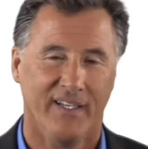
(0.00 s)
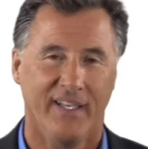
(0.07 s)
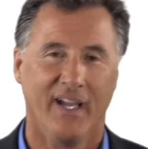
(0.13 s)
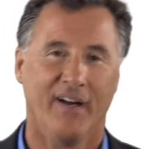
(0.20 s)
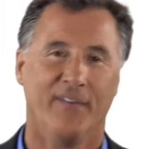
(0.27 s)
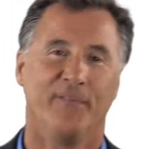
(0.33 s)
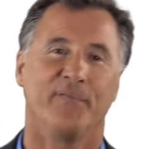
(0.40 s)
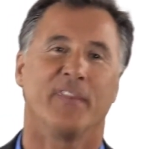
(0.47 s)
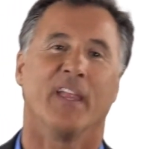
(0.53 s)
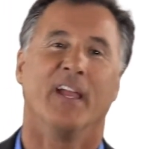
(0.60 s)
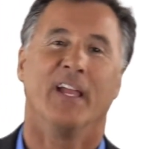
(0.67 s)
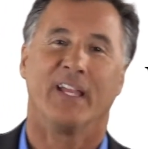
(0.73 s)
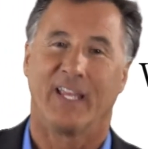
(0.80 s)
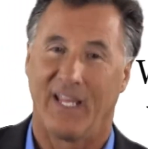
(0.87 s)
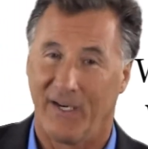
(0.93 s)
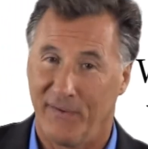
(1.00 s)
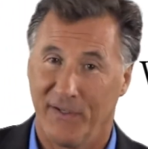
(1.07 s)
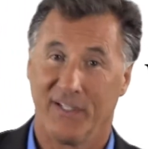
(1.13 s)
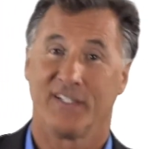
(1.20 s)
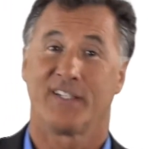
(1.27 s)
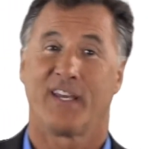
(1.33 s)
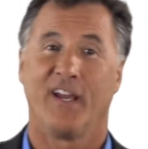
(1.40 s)
Now, can I
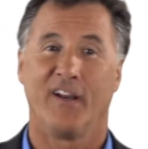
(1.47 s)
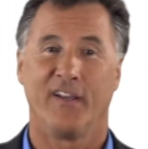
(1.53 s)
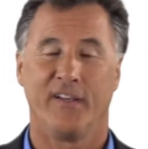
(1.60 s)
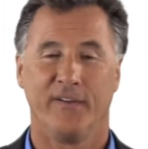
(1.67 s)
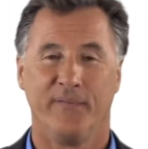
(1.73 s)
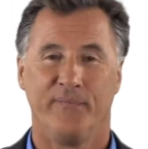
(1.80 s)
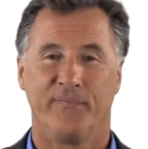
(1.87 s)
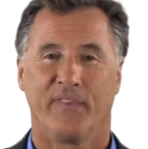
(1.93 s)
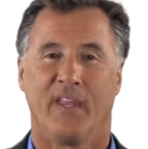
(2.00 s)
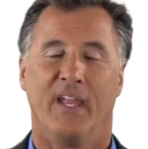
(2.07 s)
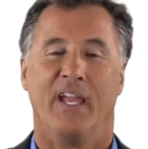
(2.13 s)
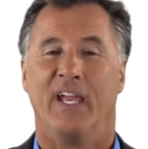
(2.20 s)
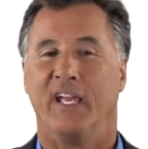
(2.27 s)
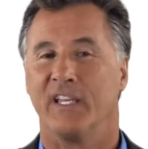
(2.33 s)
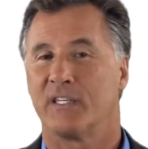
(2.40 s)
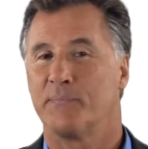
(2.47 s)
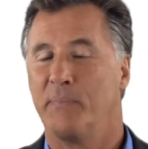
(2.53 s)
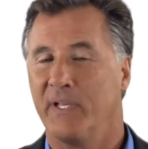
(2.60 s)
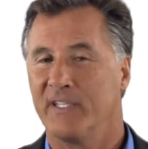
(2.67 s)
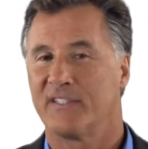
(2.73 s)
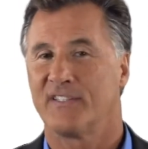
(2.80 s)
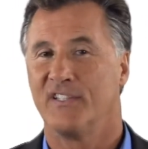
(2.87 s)
really scare you? It's
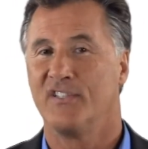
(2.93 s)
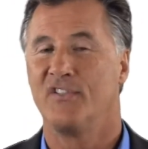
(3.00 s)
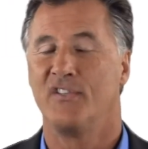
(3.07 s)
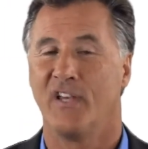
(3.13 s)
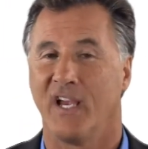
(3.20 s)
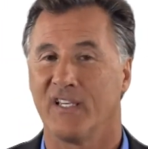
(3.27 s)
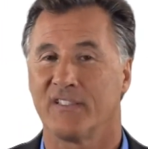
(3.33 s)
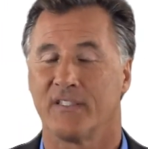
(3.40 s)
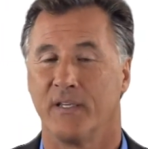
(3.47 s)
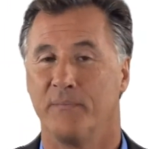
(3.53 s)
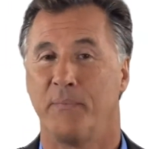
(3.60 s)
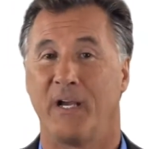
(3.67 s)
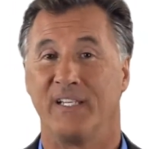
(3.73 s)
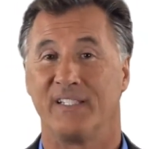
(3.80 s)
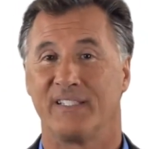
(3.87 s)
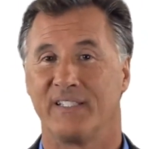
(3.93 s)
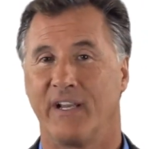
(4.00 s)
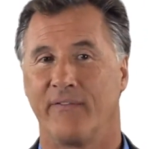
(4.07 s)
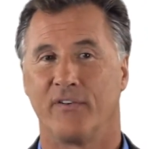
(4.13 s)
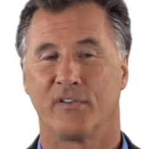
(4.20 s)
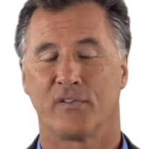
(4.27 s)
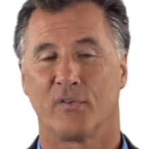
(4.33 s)
been suggested by
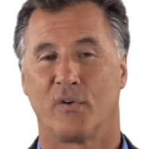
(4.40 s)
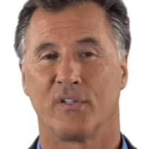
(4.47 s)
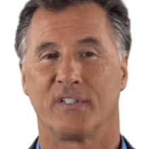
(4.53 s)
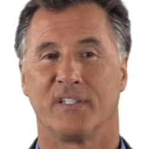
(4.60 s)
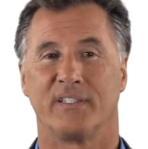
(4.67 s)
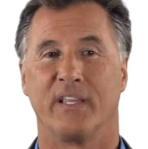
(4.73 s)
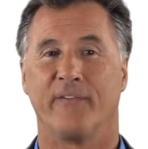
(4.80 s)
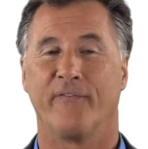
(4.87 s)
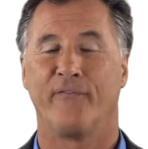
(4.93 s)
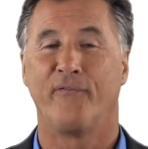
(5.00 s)
several sources that